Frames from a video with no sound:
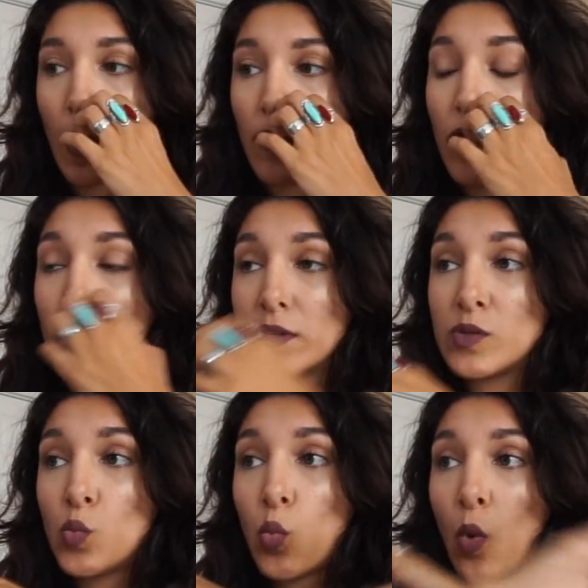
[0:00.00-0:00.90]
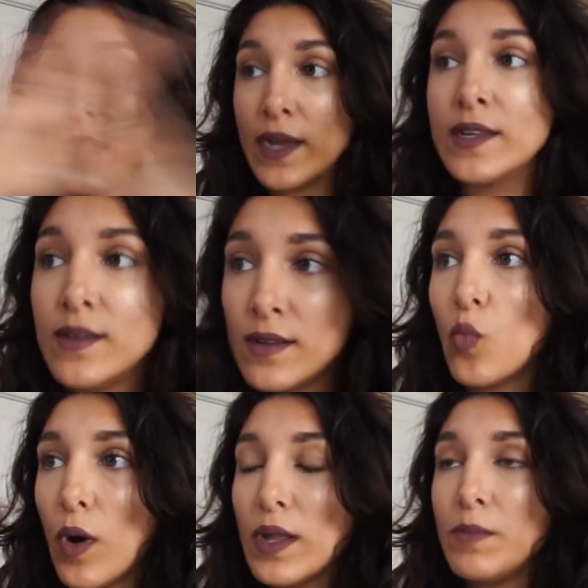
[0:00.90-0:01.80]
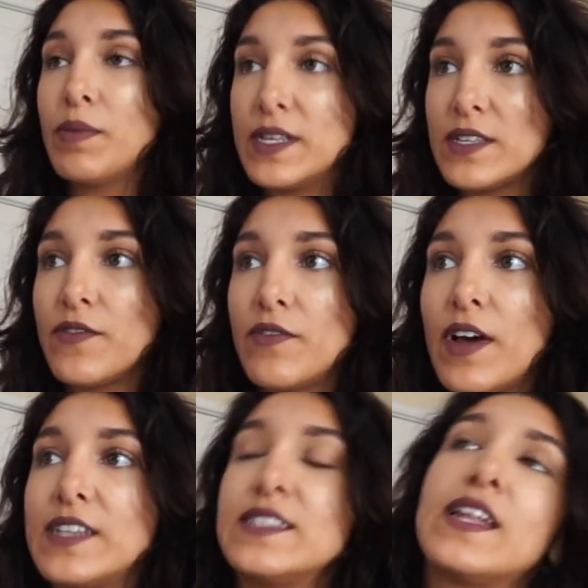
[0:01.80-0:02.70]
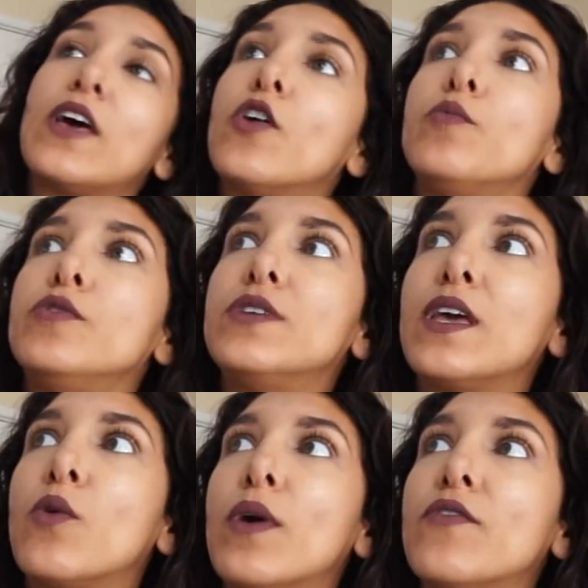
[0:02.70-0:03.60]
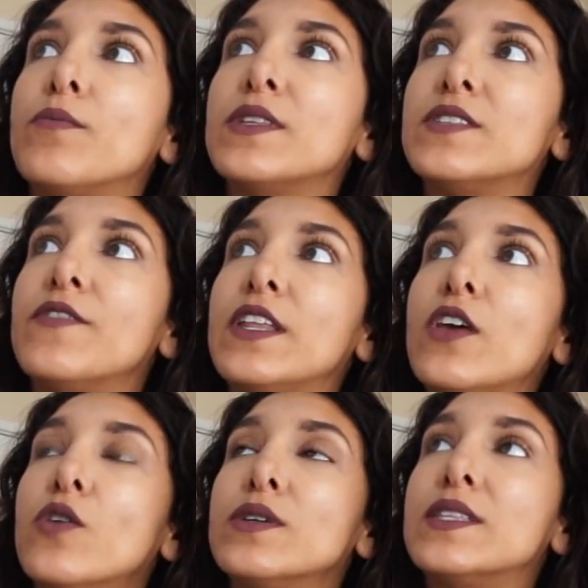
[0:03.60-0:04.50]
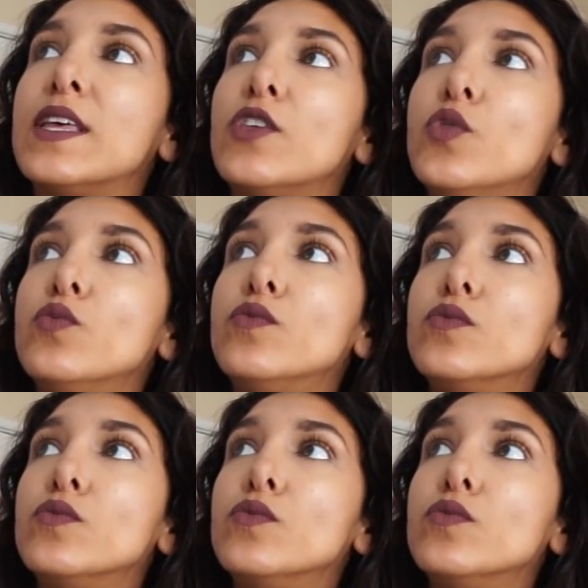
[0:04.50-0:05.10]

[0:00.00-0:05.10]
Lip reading: If there is one piece of advice that I hope you take away from this video, is that you